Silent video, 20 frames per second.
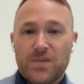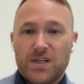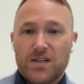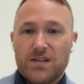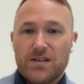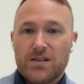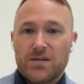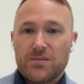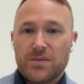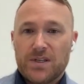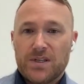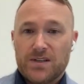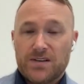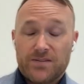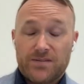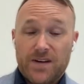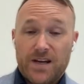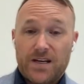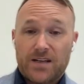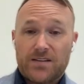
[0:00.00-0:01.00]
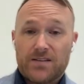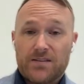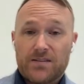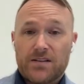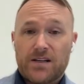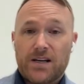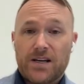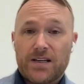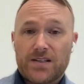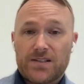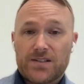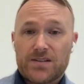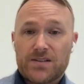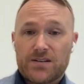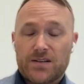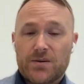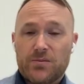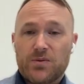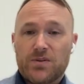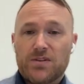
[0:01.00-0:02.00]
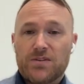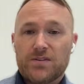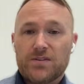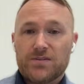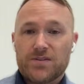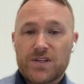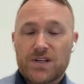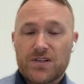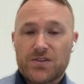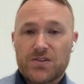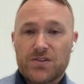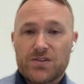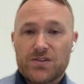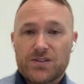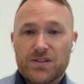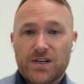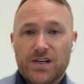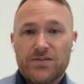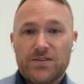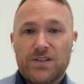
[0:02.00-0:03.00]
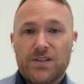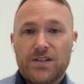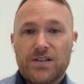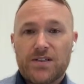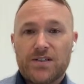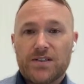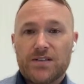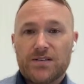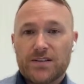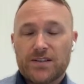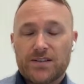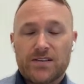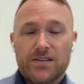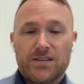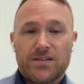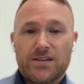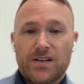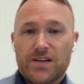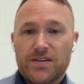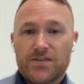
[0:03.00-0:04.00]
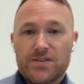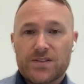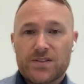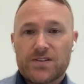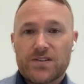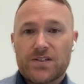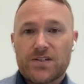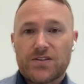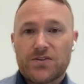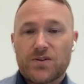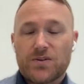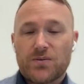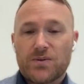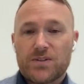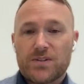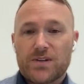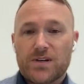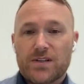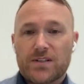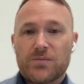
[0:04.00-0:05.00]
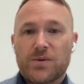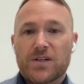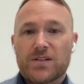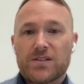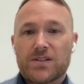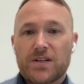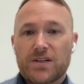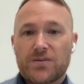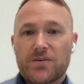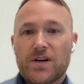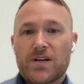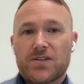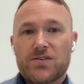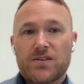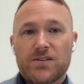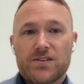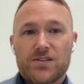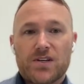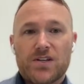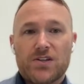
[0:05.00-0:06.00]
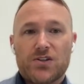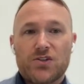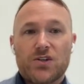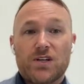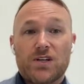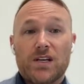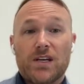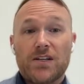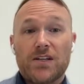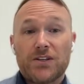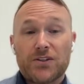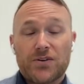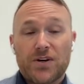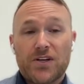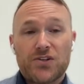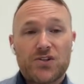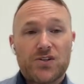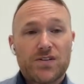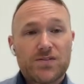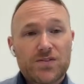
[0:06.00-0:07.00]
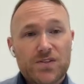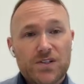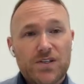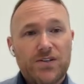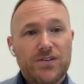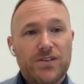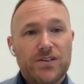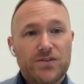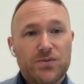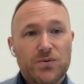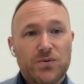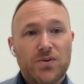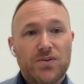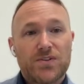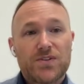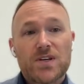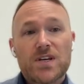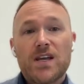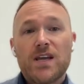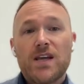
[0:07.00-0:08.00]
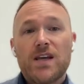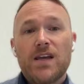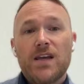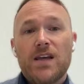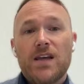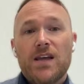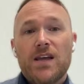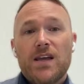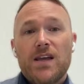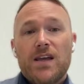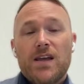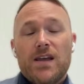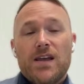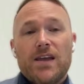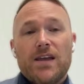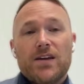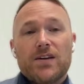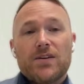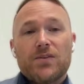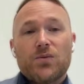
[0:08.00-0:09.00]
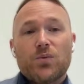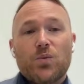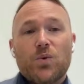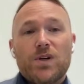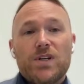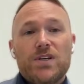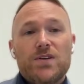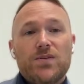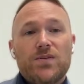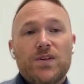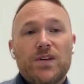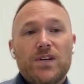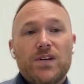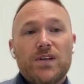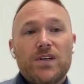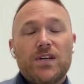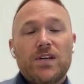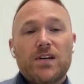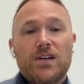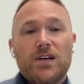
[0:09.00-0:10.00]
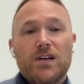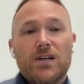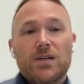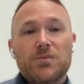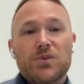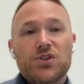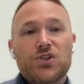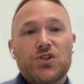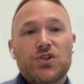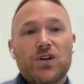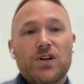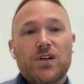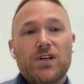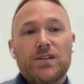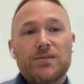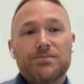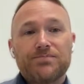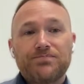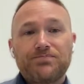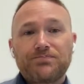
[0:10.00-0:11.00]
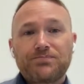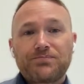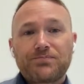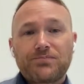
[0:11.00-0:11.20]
And in fact, in the last couple of sessions that I've done in LinkedIn Lives, et cetera, we talked about tech rationalization and integration of security tools. And what do you think, Sean?